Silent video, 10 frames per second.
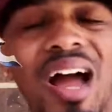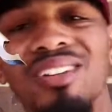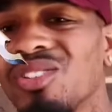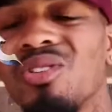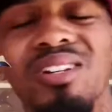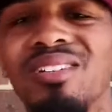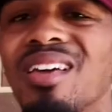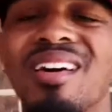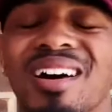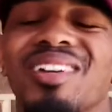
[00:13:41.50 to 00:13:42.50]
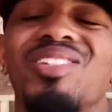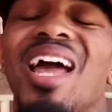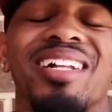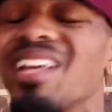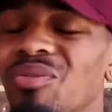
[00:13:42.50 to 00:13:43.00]
going to
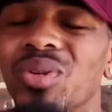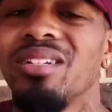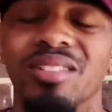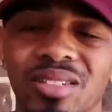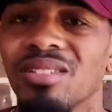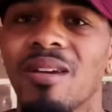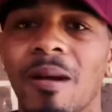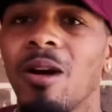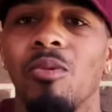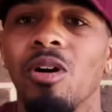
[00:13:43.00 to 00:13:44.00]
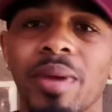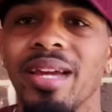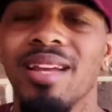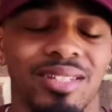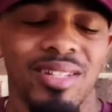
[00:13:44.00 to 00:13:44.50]
attack that weakness. Come on, man.
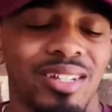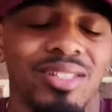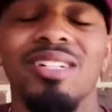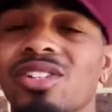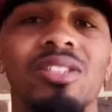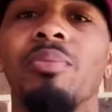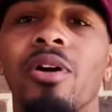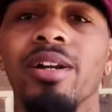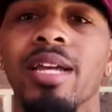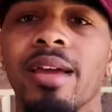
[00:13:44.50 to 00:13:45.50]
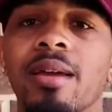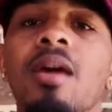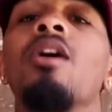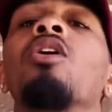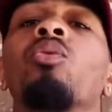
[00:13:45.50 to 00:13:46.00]
That's just a part of the game.
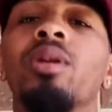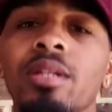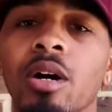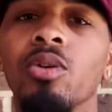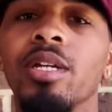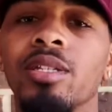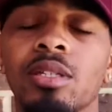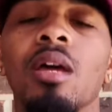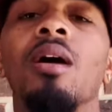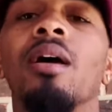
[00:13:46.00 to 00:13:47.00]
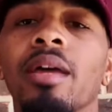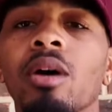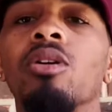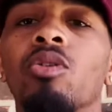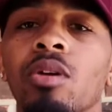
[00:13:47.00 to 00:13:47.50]
We know this.
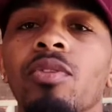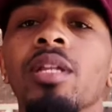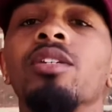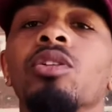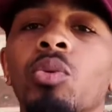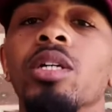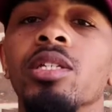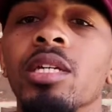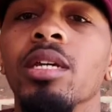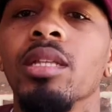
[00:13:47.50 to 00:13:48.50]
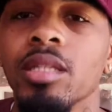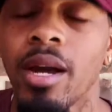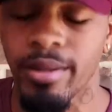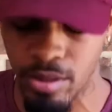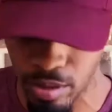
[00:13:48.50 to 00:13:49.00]
Elko, if you're listening once again,
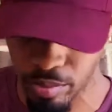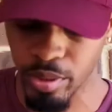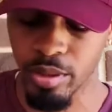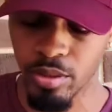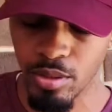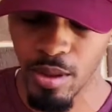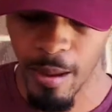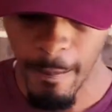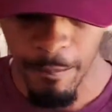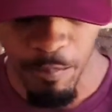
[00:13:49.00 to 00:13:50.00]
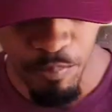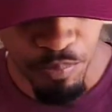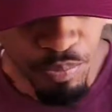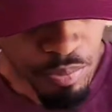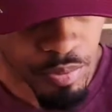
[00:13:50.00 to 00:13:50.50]
tighten it up, please.
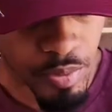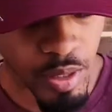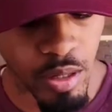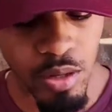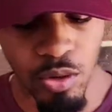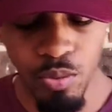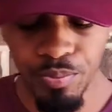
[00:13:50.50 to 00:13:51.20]
Anywho,